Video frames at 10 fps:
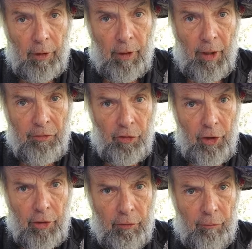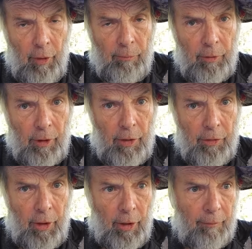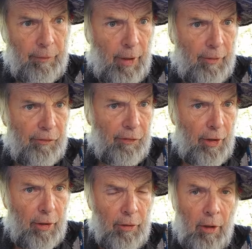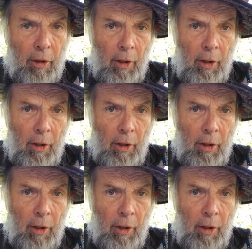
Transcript: hashish from Kandahar, Afghanistan,